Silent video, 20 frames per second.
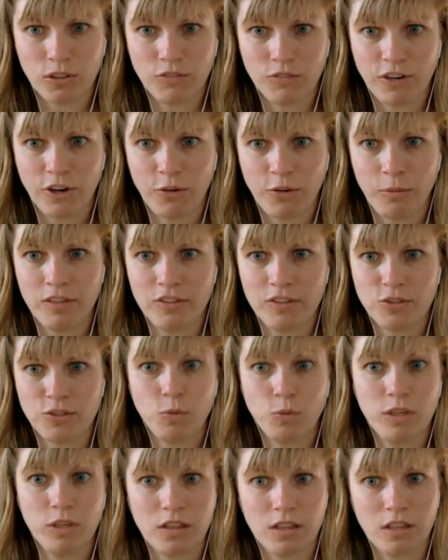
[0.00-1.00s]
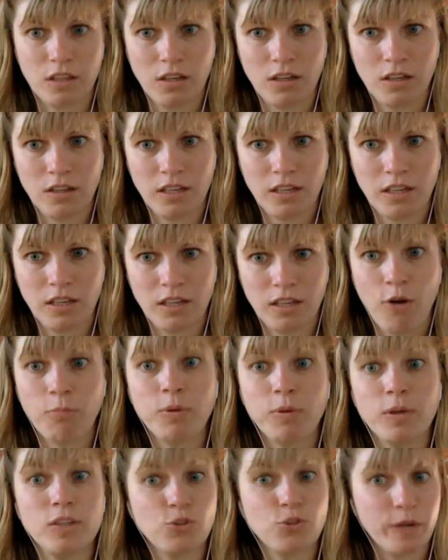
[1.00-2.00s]
environments with the
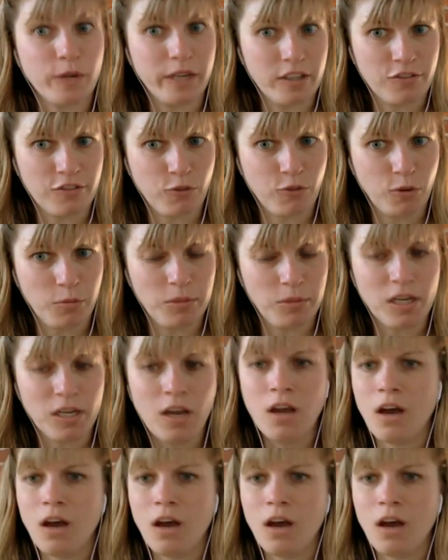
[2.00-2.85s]
output transformed